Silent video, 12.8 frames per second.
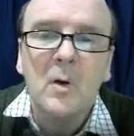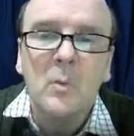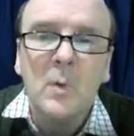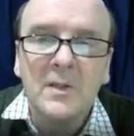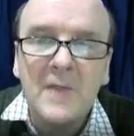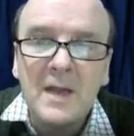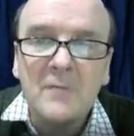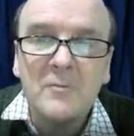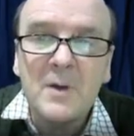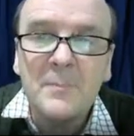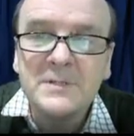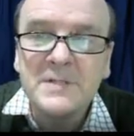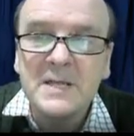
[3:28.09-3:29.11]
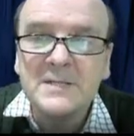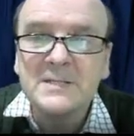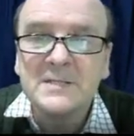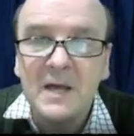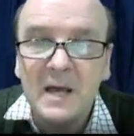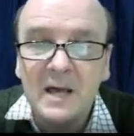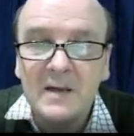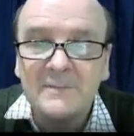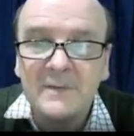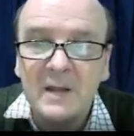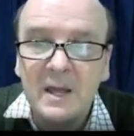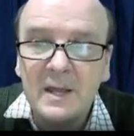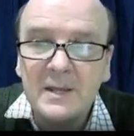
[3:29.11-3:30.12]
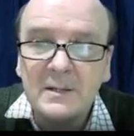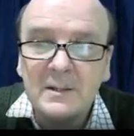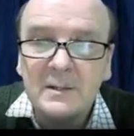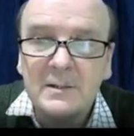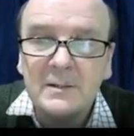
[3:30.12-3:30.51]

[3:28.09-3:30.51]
Well, that represents the half line